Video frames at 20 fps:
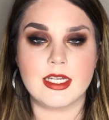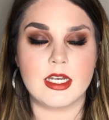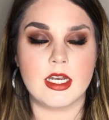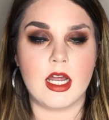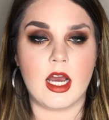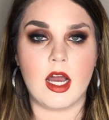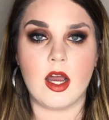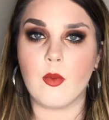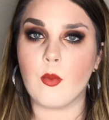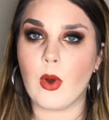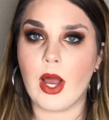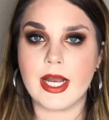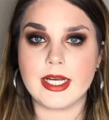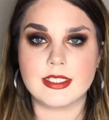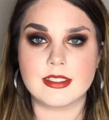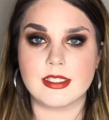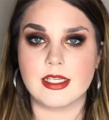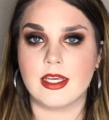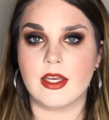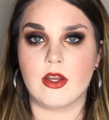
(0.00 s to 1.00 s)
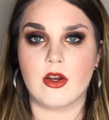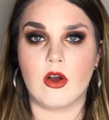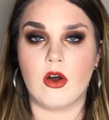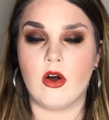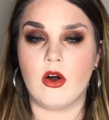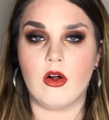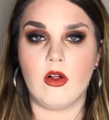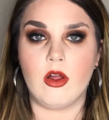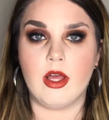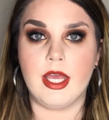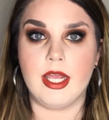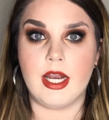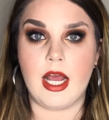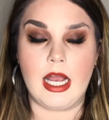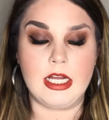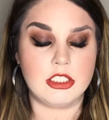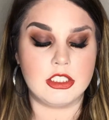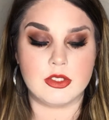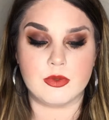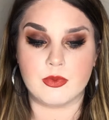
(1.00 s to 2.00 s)
not waxy at all, and
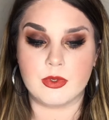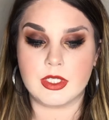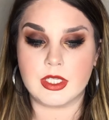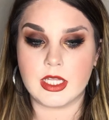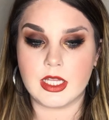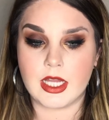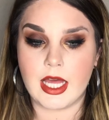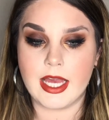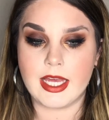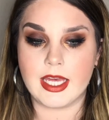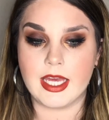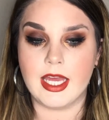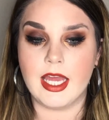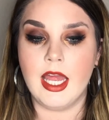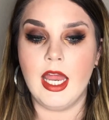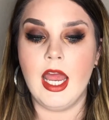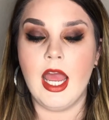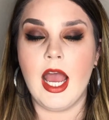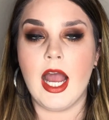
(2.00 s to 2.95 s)
I just really like it.